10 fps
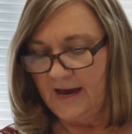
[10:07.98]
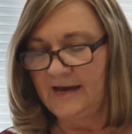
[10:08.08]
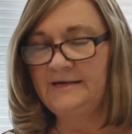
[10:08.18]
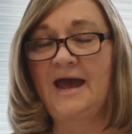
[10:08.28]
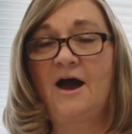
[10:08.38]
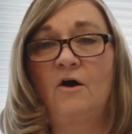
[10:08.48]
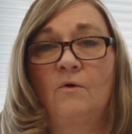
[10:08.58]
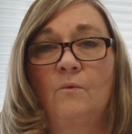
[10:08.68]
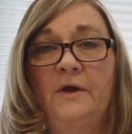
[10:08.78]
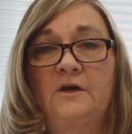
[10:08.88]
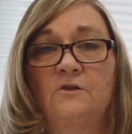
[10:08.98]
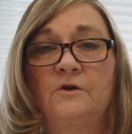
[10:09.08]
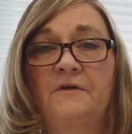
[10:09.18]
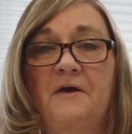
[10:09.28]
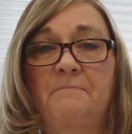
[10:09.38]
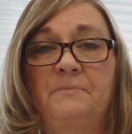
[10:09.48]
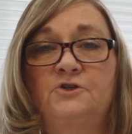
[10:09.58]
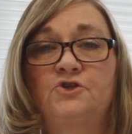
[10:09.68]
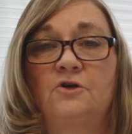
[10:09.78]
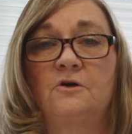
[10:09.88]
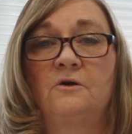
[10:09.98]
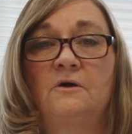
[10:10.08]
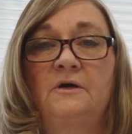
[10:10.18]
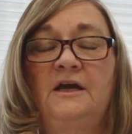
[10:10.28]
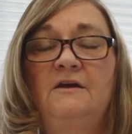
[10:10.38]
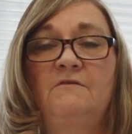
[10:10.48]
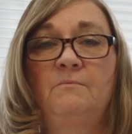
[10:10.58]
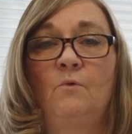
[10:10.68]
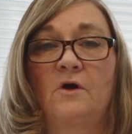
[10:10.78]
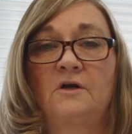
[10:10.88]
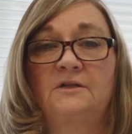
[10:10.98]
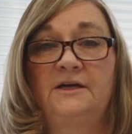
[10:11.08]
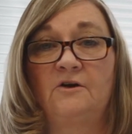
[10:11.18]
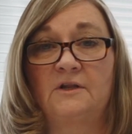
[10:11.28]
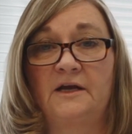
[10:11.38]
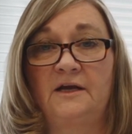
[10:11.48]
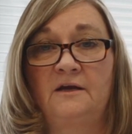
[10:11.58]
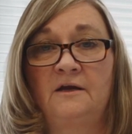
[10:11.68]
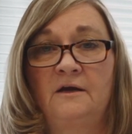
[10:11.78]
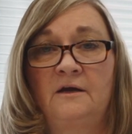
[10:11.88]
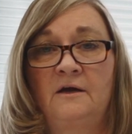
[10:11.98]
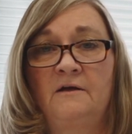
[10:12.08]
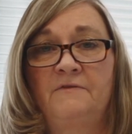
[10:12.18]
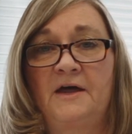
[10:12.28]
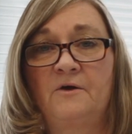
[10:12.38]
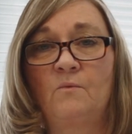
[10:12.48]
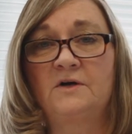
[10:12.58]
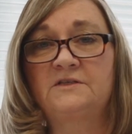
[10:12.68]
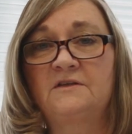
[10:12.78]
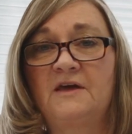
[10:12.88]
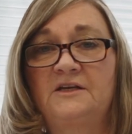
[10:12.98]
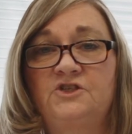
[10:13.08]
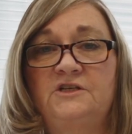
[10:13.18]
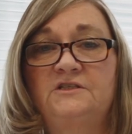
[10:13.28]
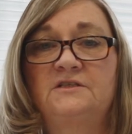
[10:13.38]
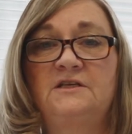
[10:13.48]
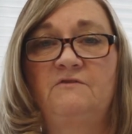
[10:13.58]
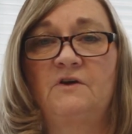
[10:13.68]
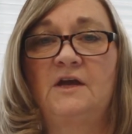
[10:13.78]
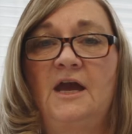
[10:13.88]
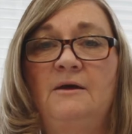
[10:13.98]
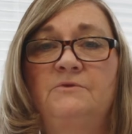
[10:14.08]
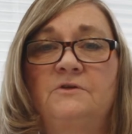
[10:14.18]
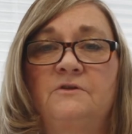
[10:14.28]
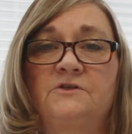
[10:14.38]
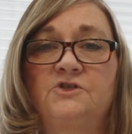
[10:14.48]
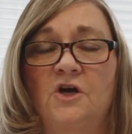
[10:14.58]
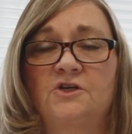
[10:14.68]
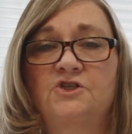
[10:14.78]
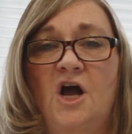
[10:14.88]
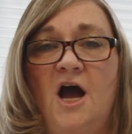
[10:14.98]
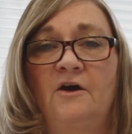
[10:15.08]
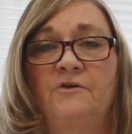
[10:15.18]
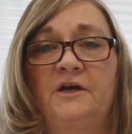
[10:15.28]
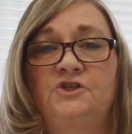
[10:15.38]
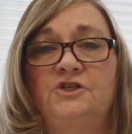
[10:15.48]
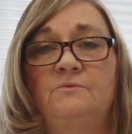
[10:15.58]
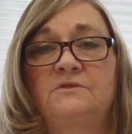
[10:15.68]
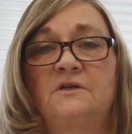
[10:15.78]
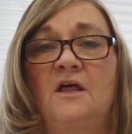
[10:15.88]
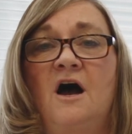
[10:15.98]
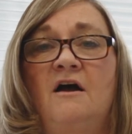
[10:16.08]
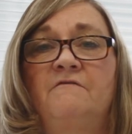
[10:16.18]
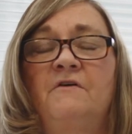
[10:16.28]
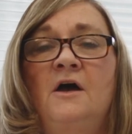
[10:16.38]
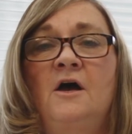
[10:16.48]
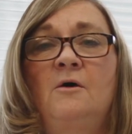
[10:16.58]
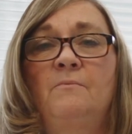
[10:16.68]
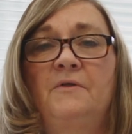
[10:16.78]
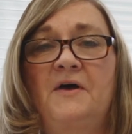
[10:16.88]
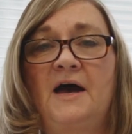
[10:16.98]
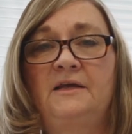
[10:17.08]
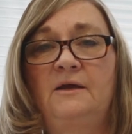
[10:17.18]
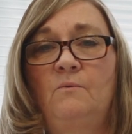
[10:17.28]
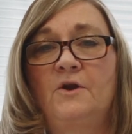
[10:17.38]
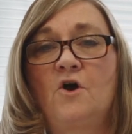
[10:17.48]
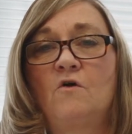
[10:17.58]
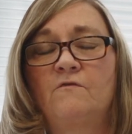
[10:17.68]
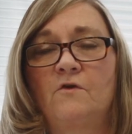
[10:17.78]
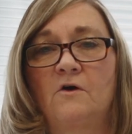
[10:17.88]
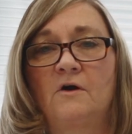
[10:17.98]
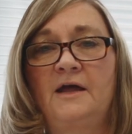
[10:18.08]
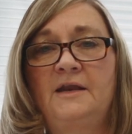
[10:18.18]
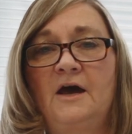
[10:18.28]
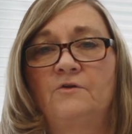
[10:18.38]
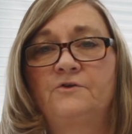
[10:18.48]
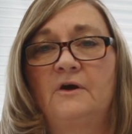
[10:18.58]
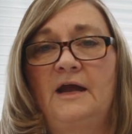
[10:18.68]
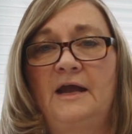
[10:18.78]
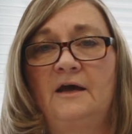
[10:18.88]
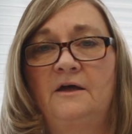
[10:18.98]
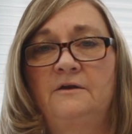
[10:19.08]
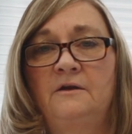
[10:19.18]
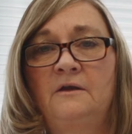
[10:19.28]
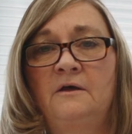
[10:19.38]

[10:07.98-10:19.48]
And now we can look at that picture even more clearly that it wasn't that Jesus even came to this young child and she was alive, but that he went over and held her hand